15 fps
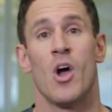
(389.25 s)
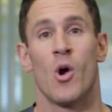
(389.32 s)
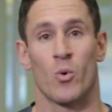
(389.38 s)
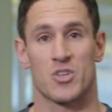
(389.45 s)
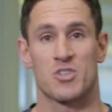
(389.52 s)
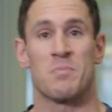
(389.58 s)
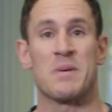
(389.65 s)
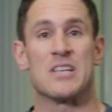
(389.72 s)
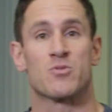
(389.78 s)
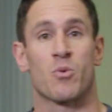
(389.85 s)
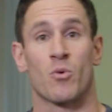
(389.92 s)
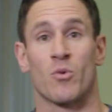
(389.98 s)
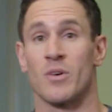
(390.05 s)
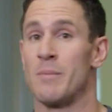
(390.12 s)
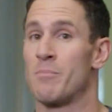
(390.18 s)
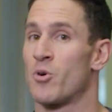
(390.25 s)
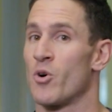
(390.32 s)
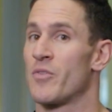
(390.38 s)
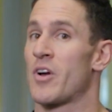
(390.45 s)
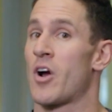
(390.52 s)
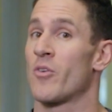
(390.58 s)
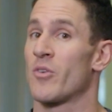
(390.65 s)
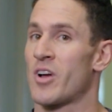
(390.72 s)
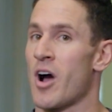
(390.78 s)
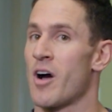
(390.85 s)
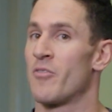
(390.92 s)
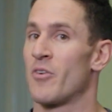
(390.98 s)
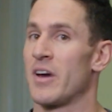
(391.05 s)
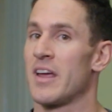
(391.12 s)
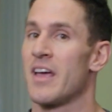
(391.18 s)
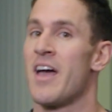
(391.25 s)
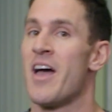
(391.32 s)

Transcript: which means we're improving our recovery,